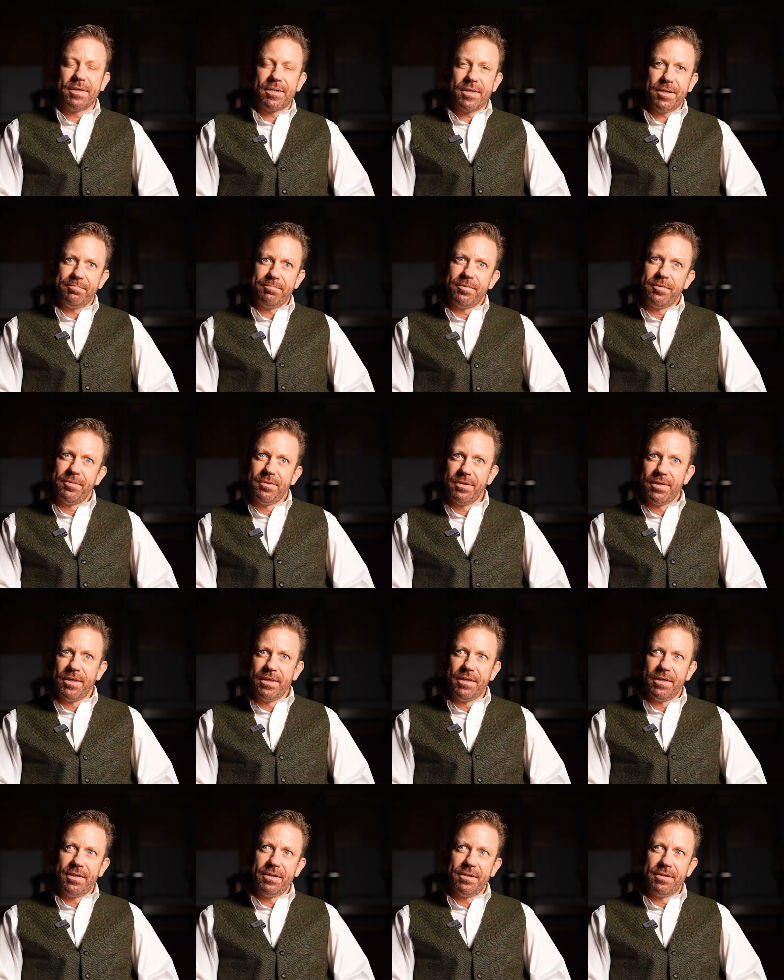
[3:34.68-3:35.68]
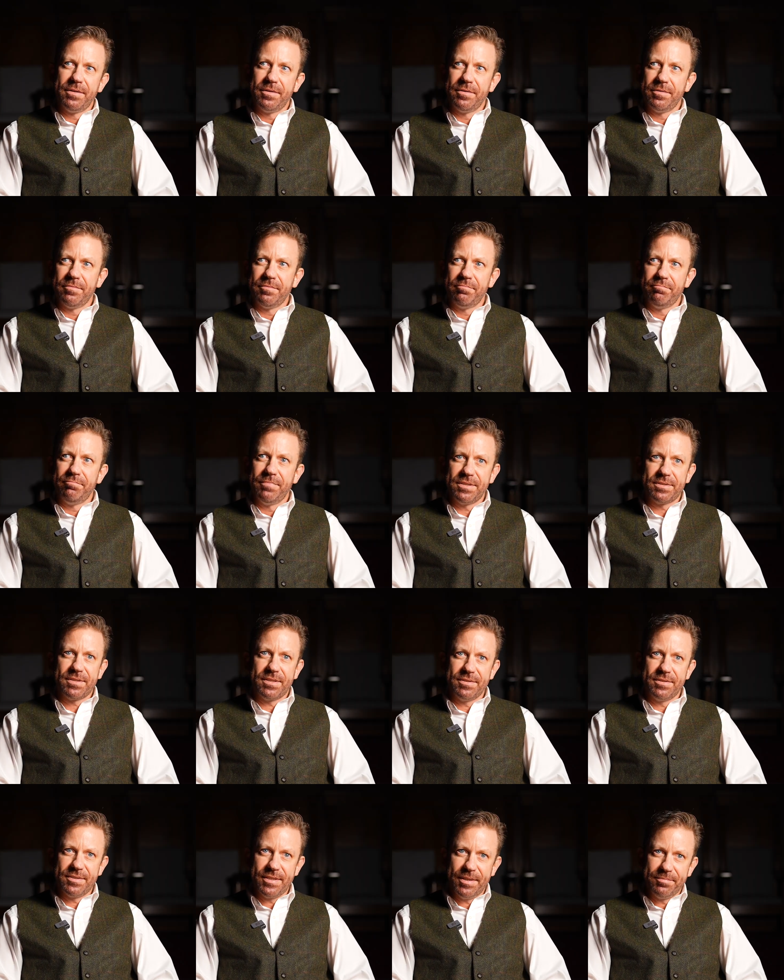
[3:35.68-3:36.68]
couple
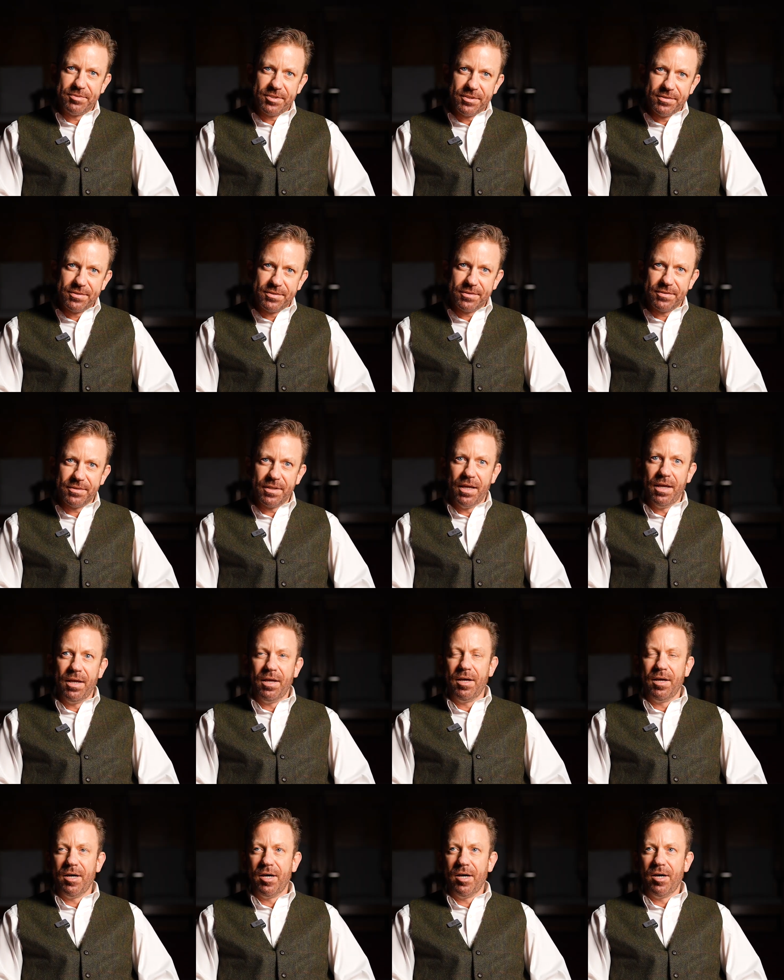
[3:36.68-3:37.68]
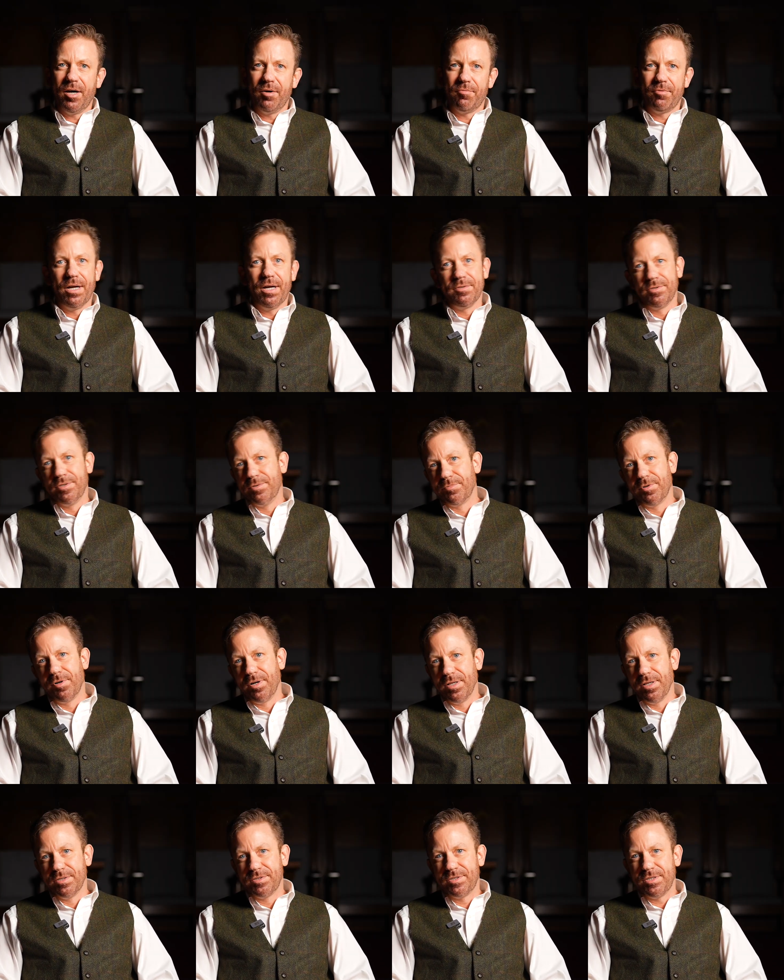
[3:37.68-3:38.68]
misconceptions around
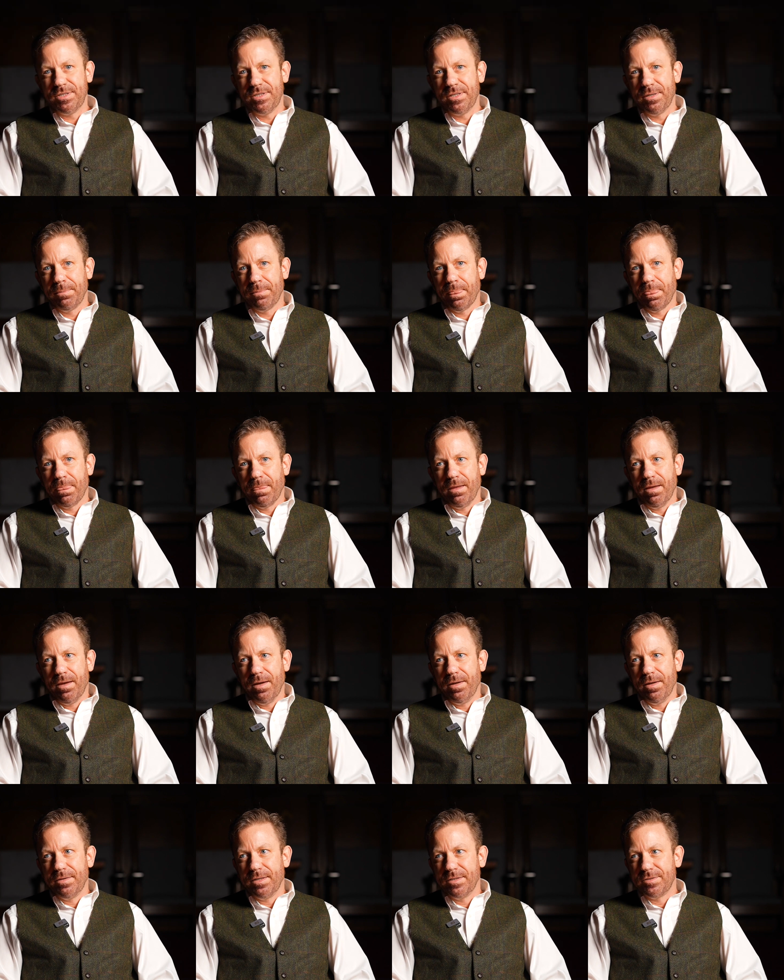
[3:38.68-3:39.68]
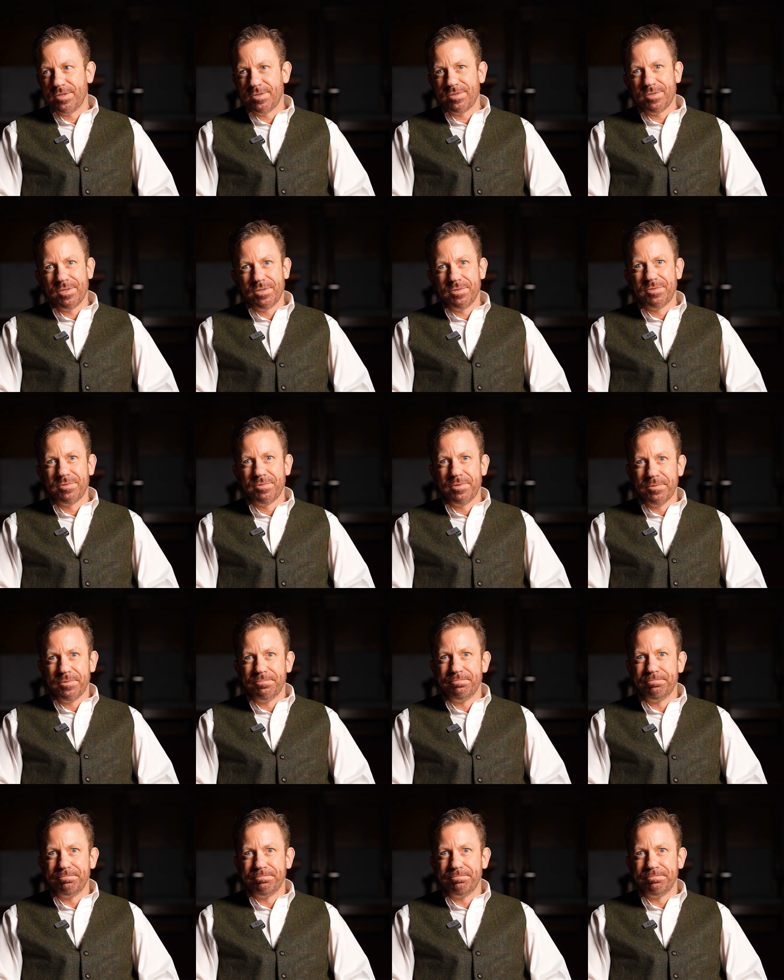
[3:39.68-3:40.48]
numerology that just aren't true.